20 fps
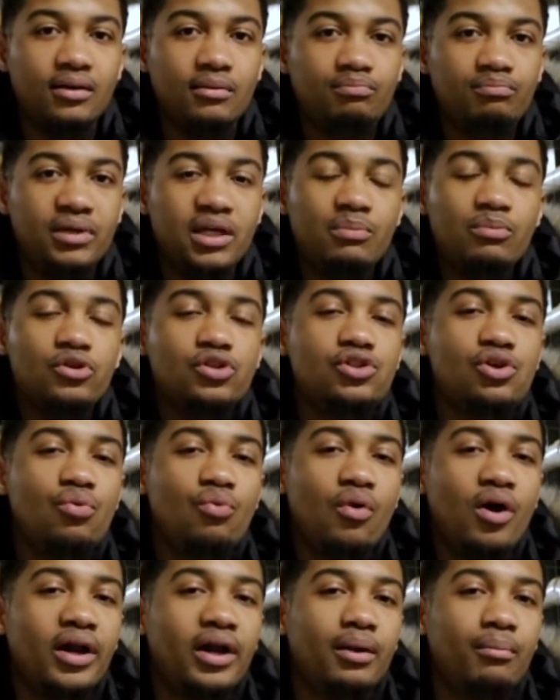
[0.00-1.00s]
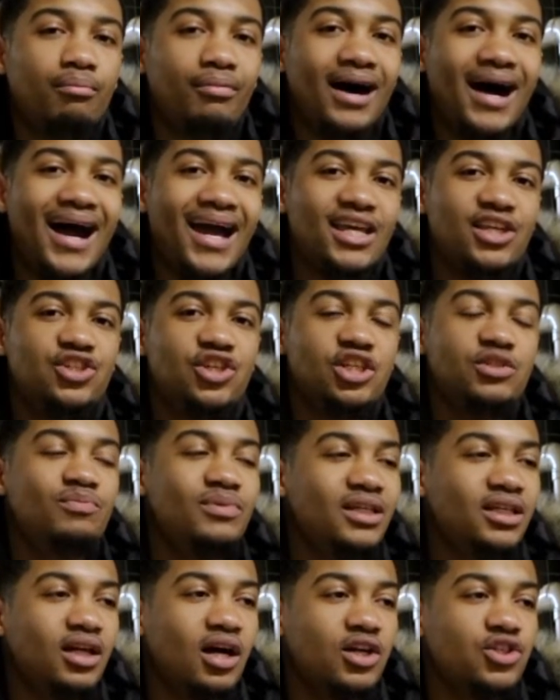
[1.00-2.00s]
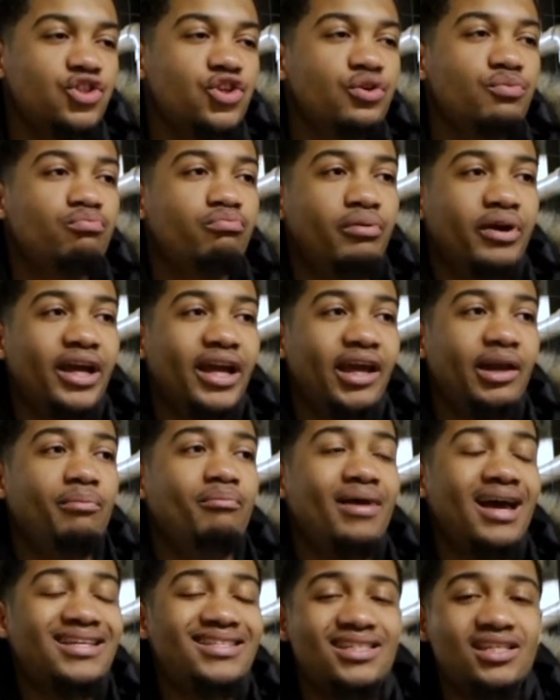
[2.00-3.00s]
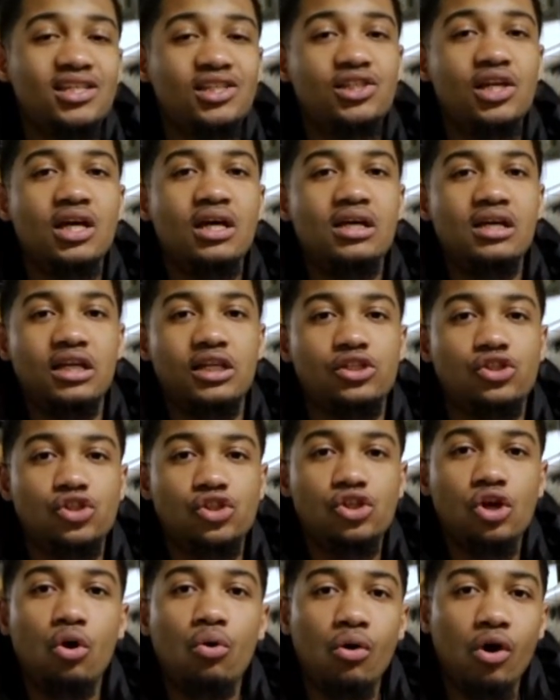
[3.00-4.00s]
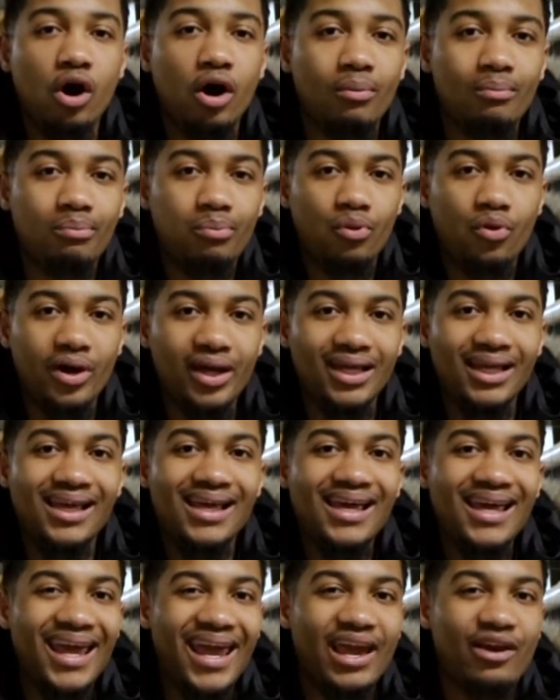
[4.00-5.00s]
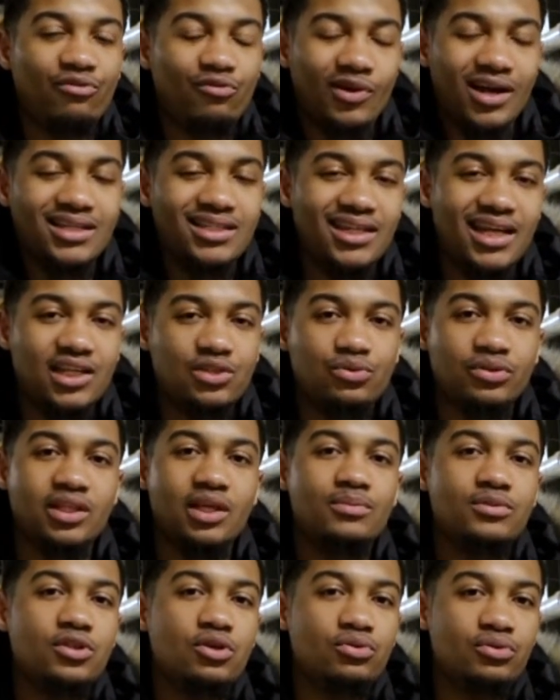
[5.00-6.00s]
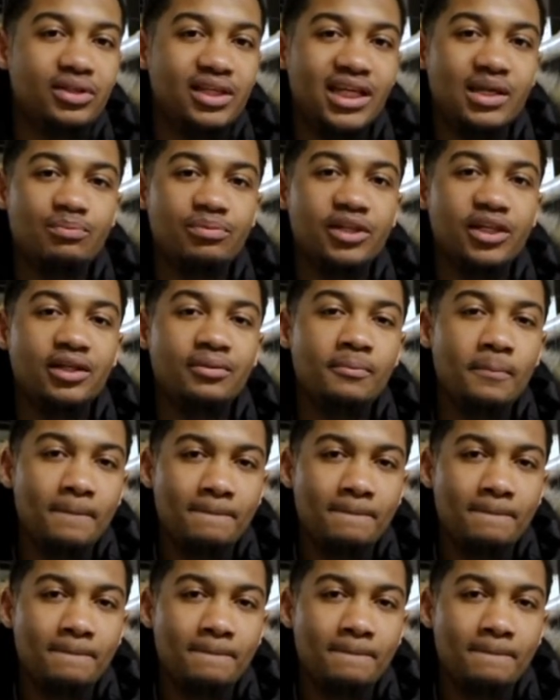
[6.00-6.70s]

People should want to buy just because your brand message is so on point and resonates with them so deeply.